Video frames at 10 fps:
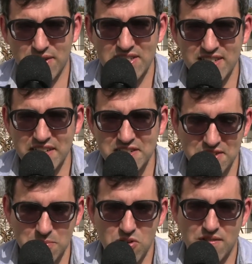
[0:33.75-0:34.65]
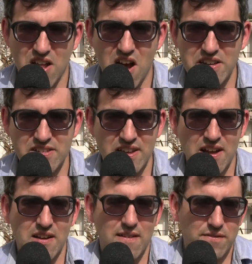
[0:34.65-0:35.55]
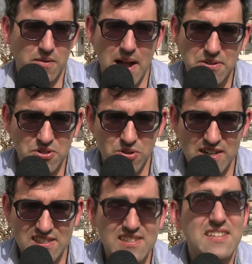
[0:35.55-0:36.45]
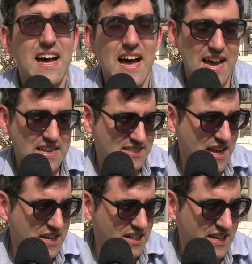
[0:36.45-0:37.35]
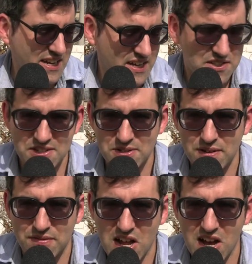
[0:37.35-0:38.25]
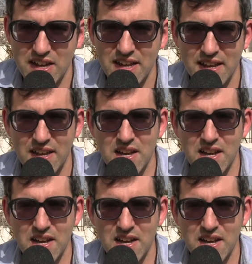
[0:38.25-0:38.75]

Firstly, to do more vlogs from outdoors, and secondly, to do a vlog